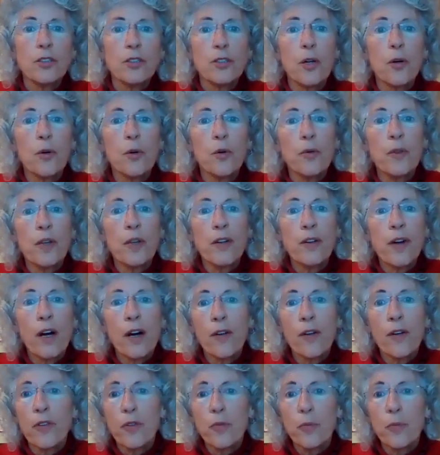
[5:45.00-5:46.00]
So there
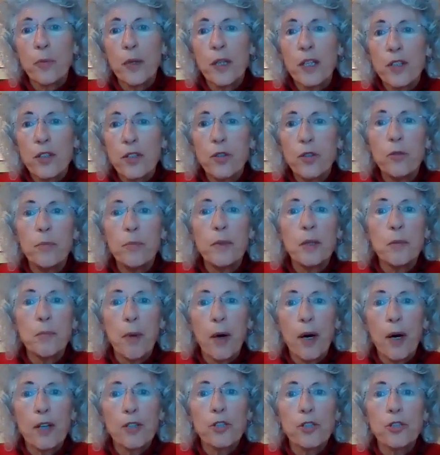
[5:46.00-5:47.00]
are 3 human
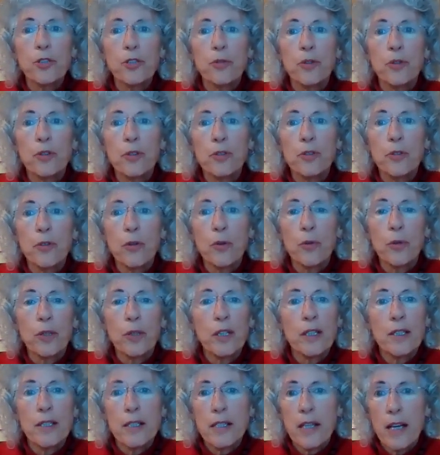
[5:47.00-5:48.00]
postural
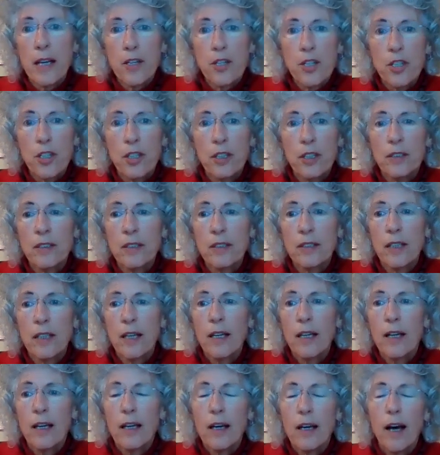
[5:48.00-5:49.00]
orientations.
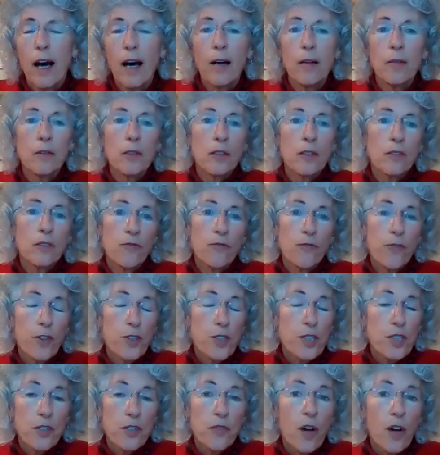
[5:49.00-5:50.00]

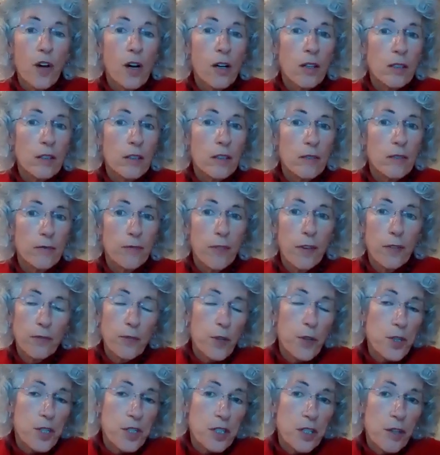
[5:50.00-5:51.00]
First of all,
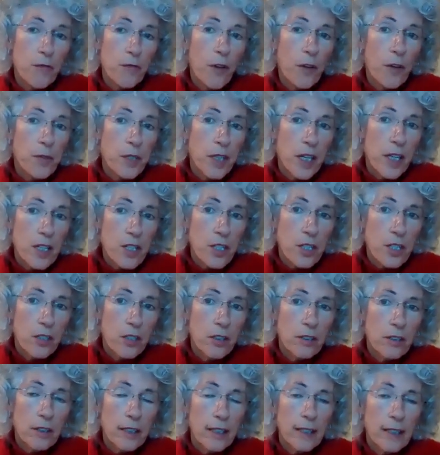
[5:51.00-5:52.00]
first and
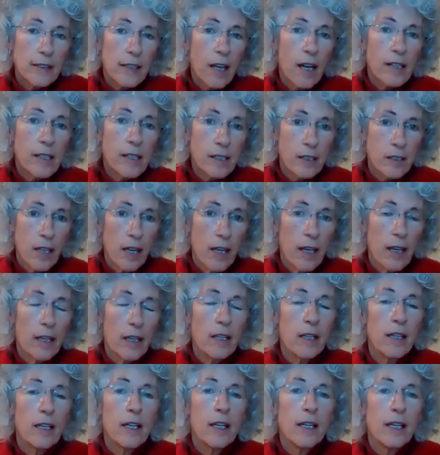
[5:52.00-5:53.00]
foundational, as I
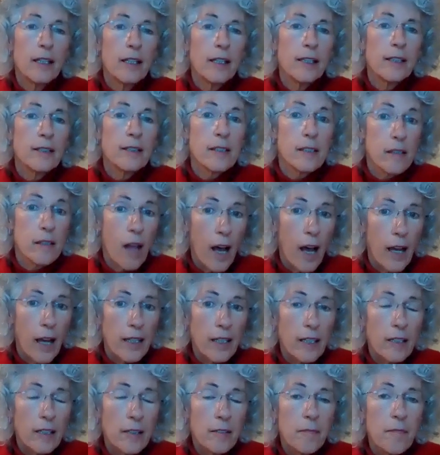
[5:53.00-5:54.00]
say, is
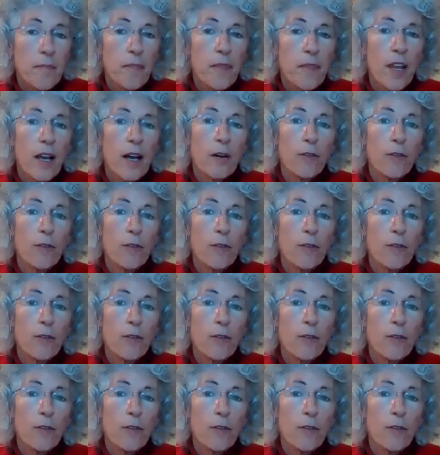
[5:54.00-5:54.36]
lying,